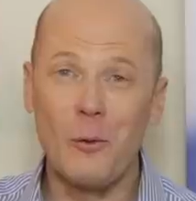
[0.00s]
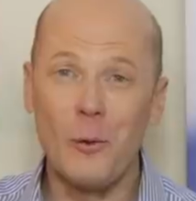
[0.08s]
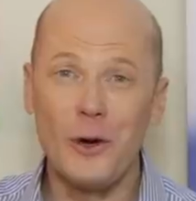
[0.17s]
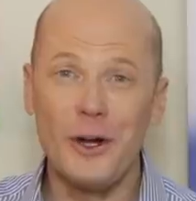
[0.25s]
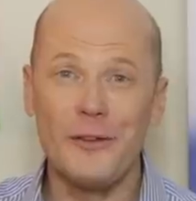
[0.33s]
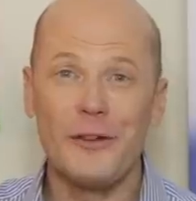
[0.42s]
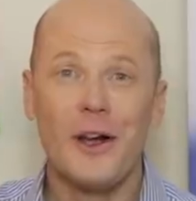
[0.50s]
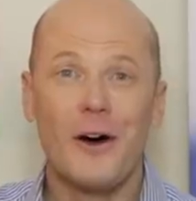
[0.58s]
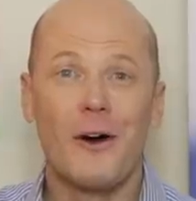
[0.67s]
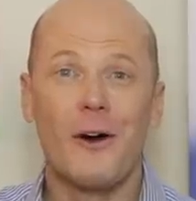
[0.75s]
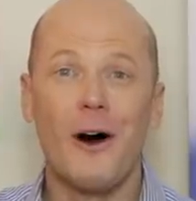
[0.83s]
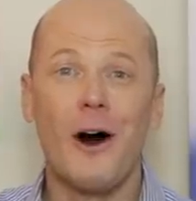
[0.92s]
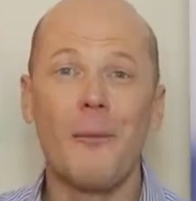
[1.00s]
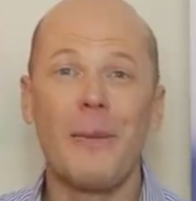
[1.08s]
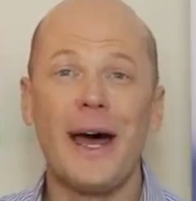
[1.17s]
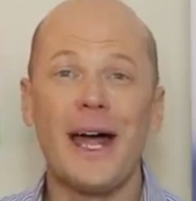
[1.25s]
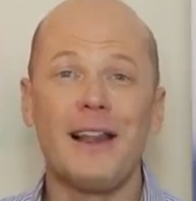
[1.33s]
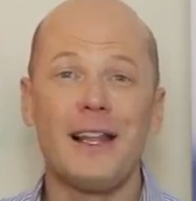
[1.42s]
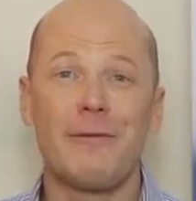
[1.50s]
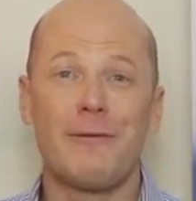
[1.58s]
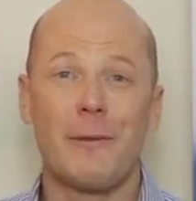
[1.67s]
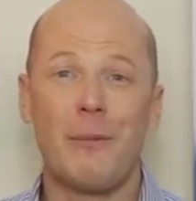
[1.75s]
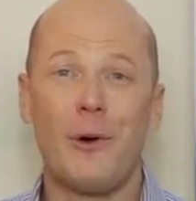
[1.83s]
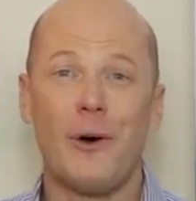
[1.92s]
Woods are all battling
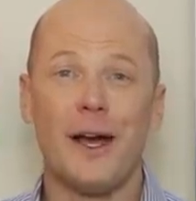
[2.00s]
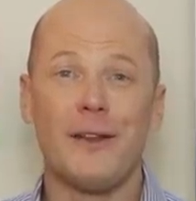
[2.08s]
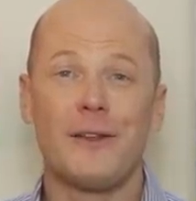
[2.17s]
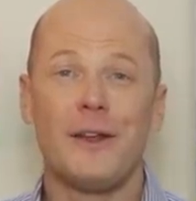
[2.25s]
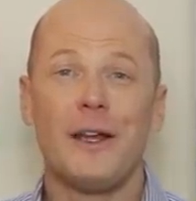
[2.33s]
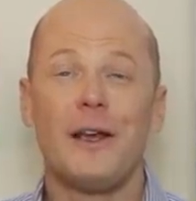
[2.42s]
for points.